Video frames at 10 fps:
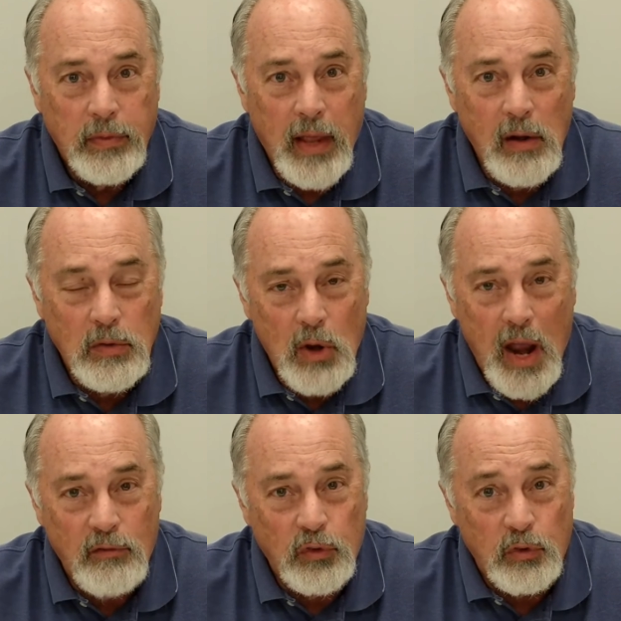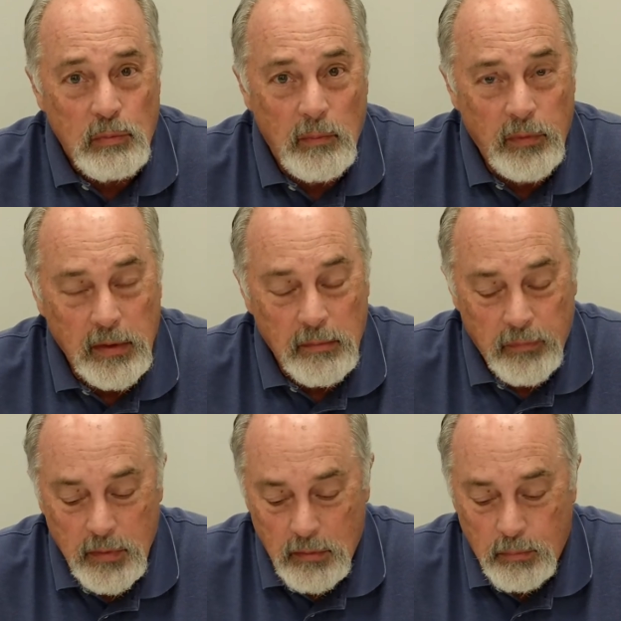They traveled from,
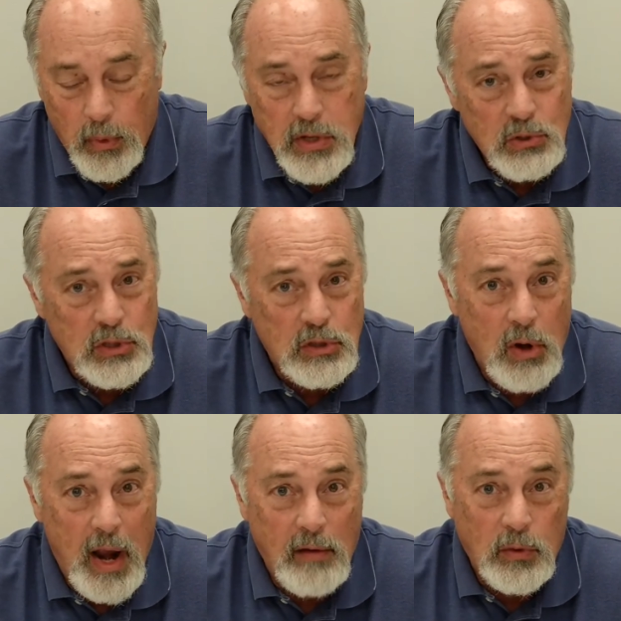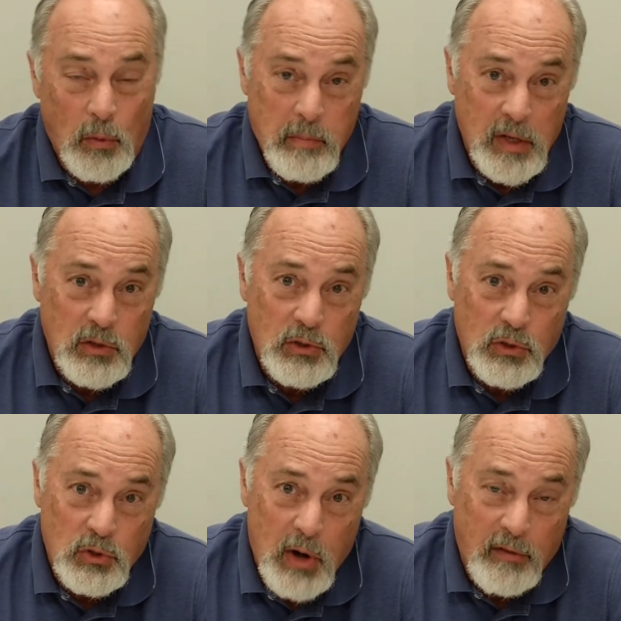the preachers traveled or
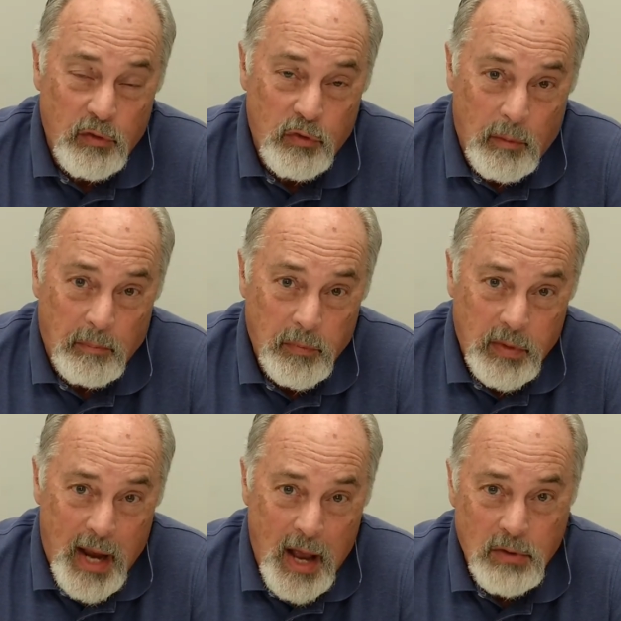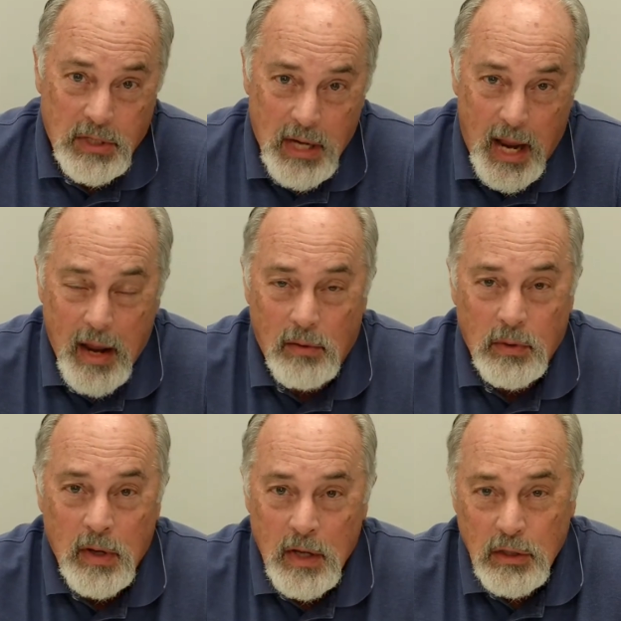ministers traveled from town to
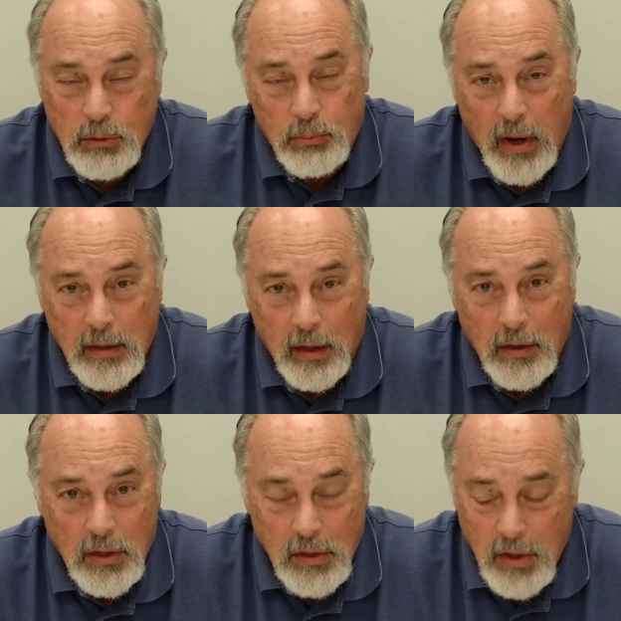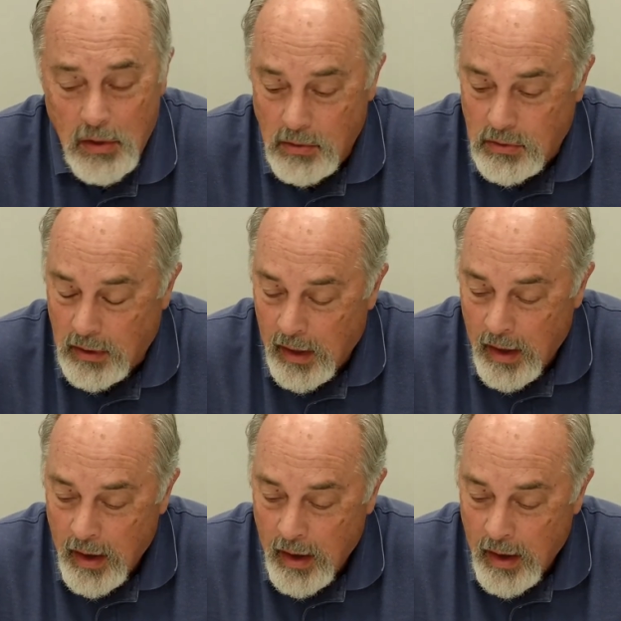town, spreading the good news.